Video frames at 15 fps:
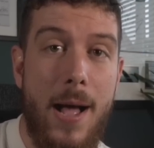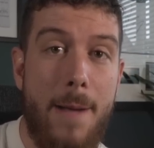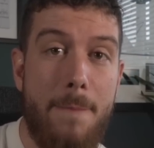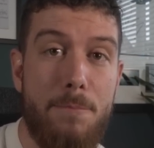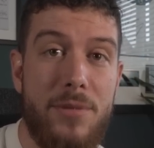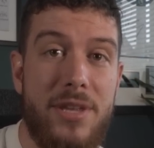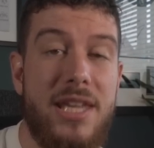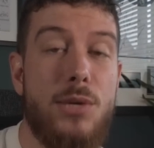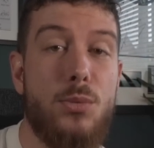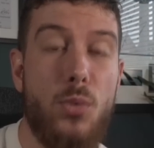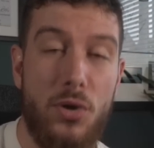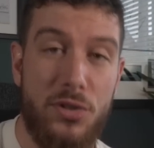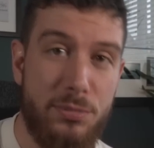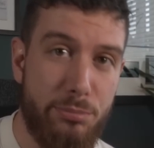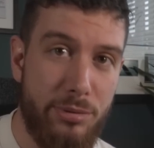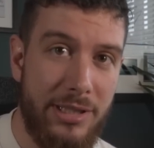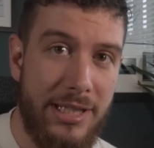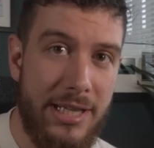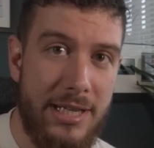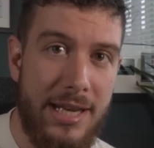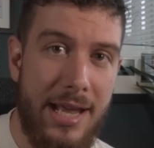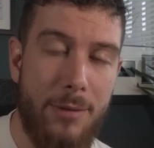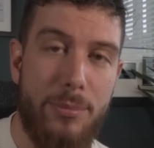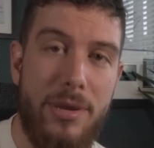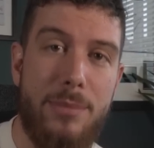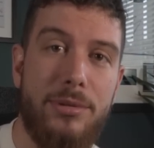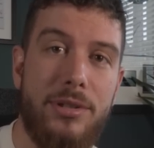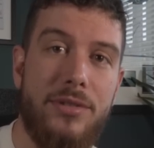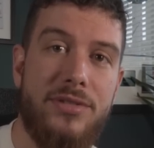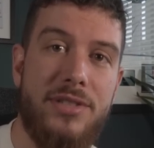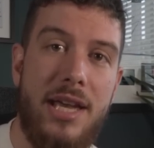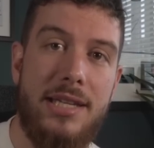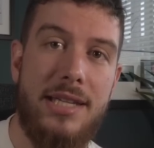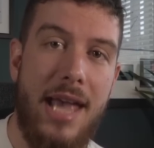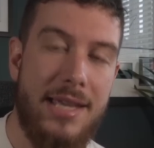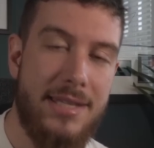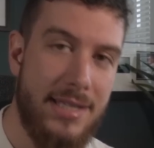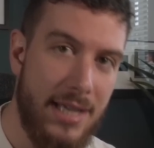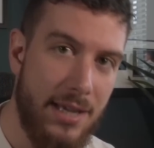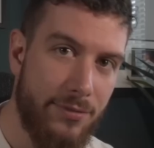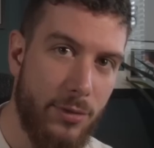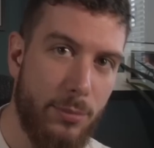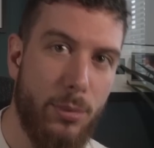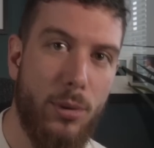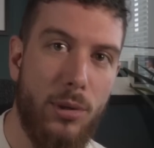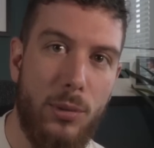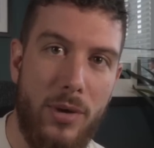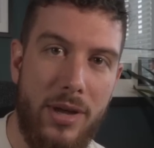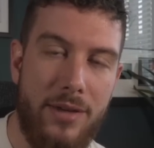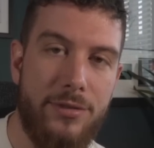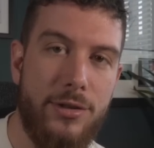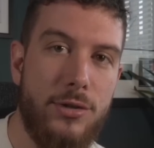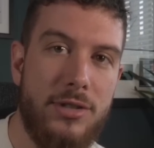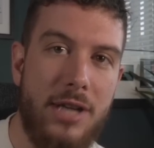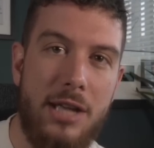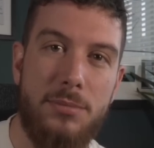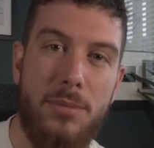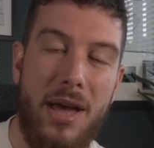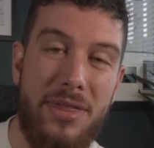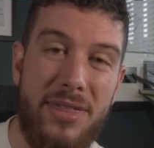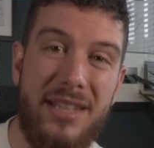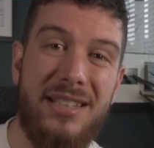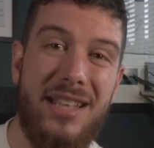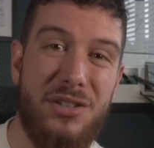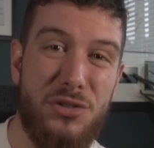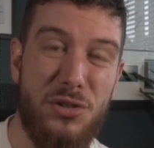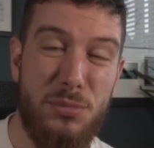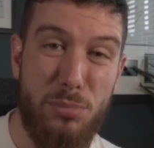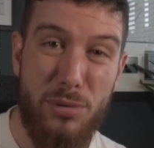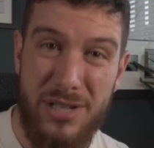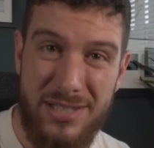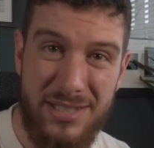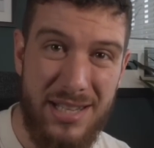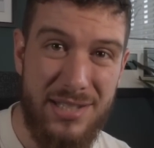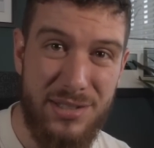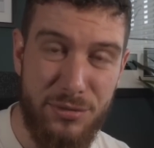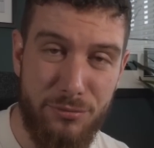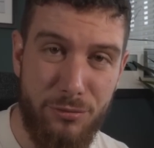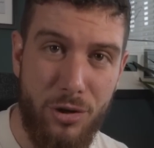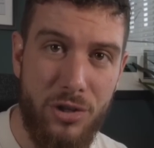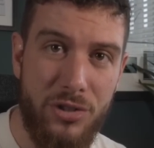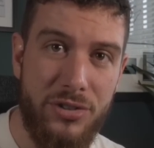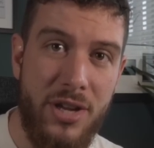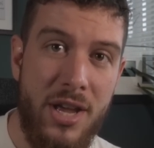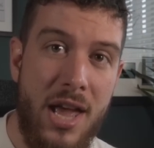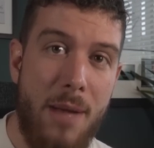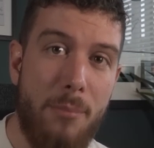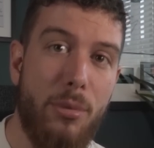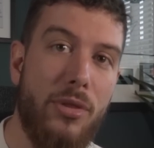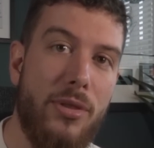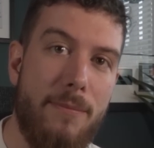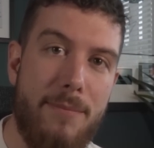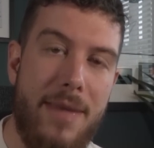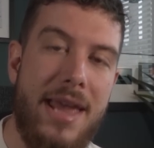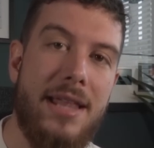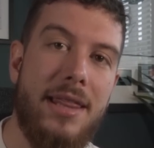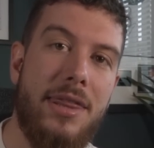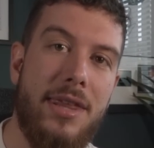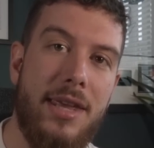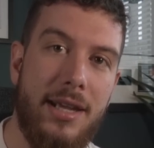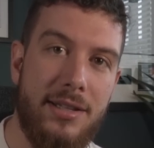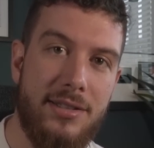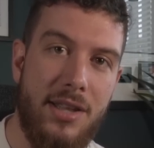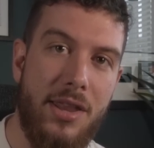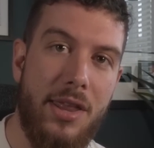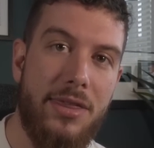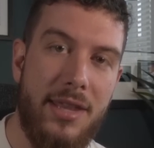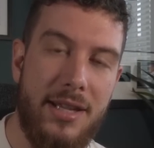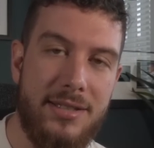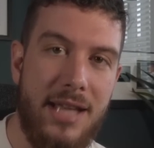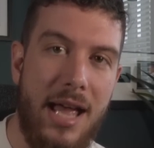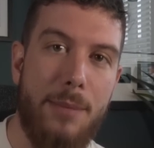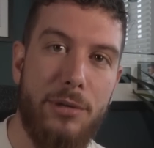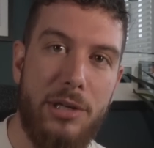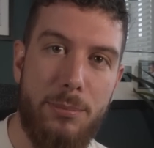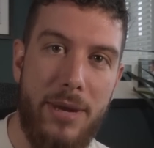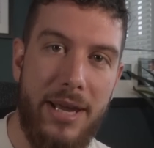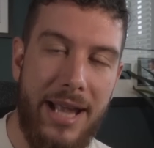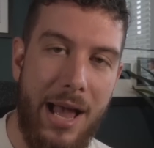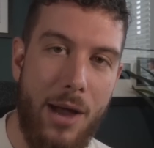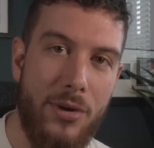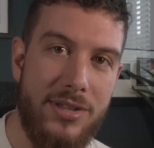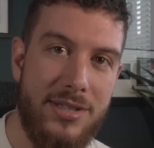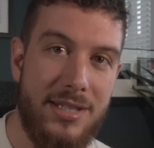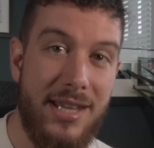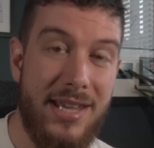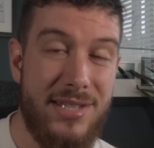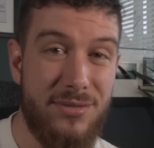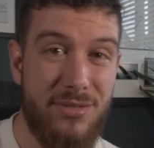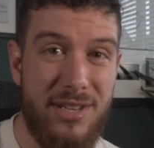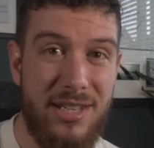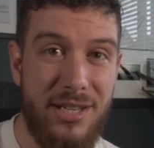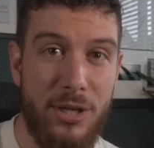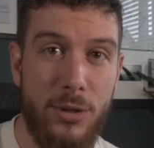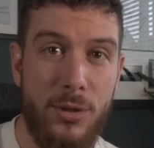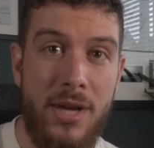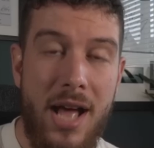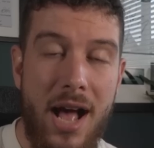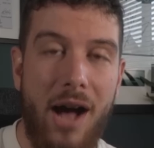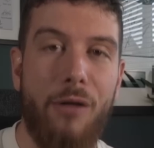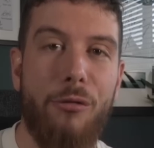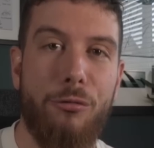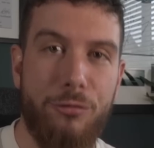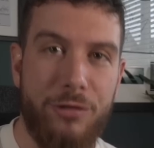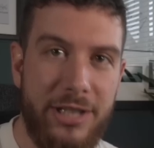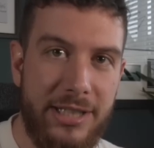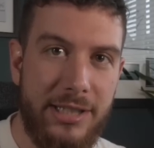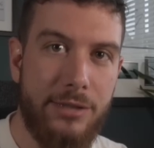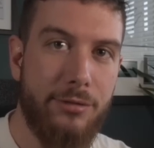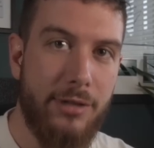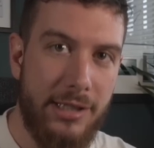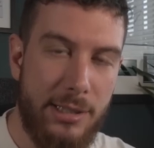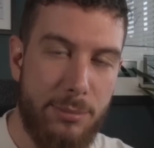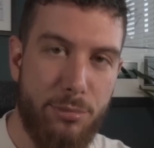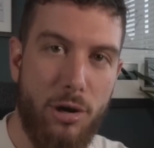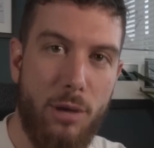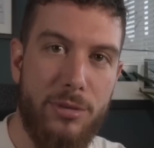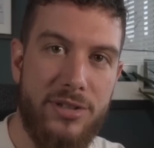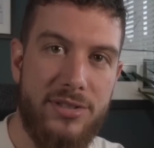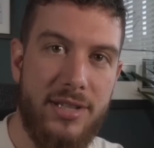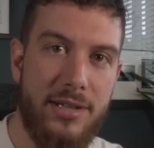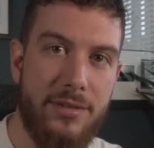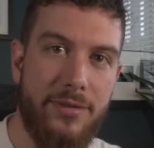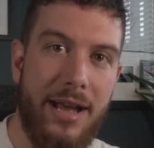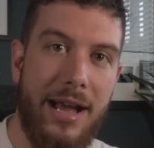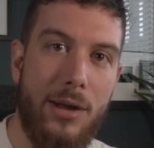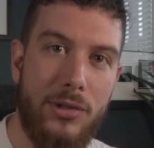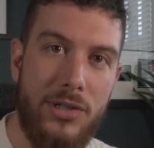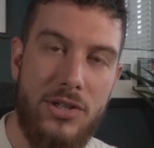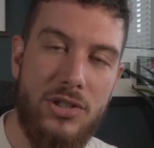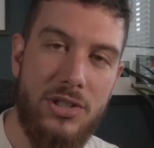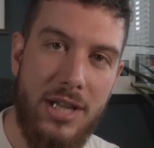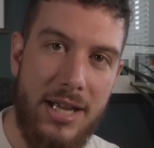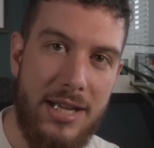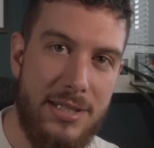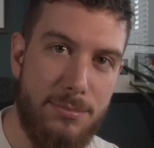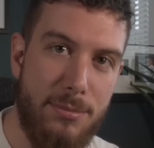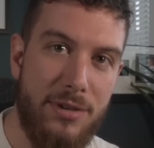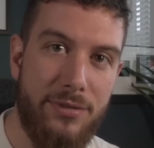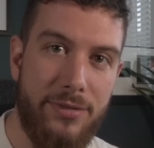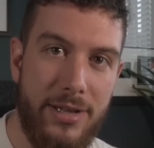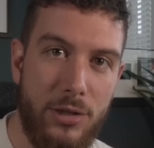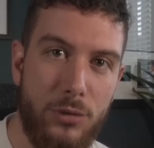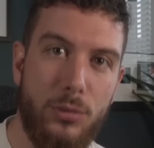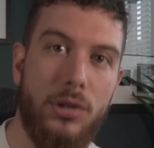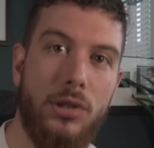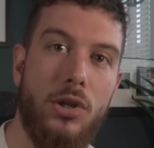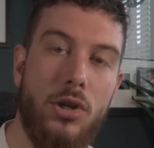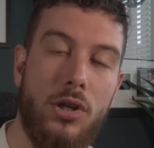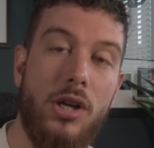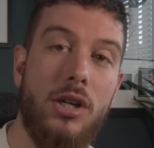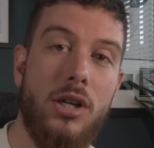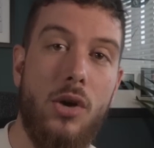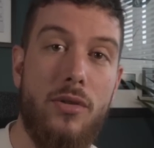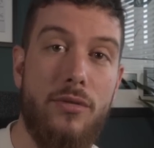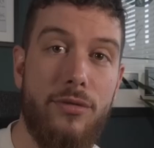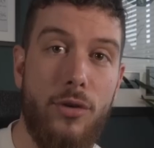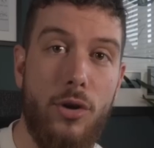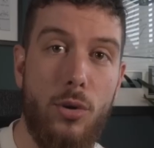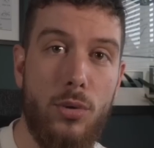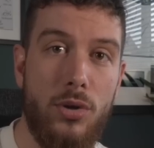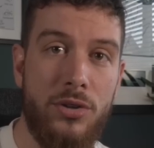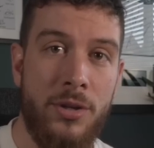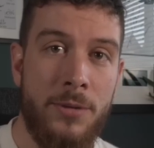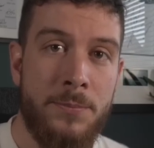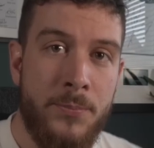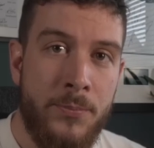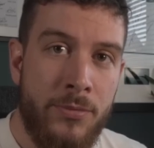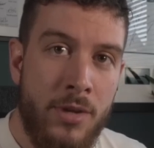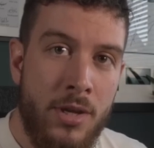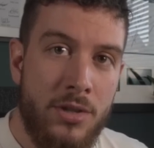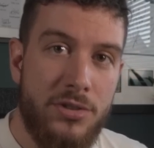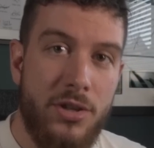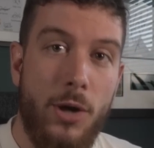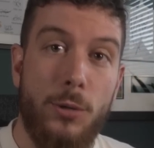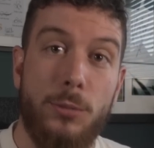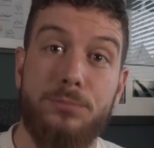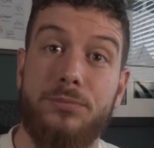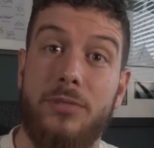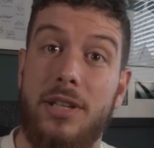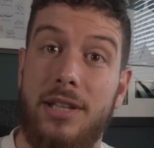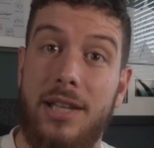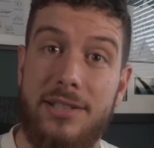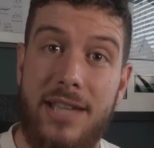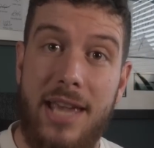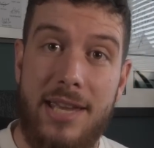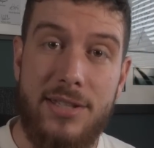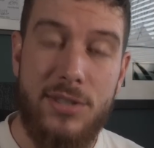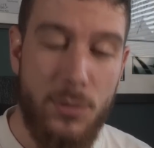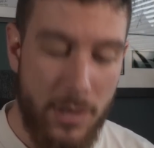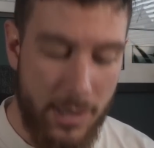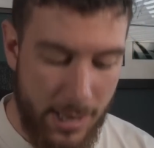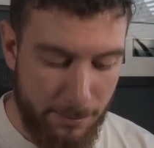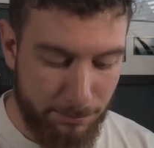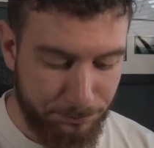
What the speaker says: He was brilliant. Now, people have said, yes, he gave the ball away a few times, but I think that's just pre-season rust, but the main things and the things that I'm going to pick out in today's video are really, really promising for how Leeds United's midfield will look going forward. So let's get into it then.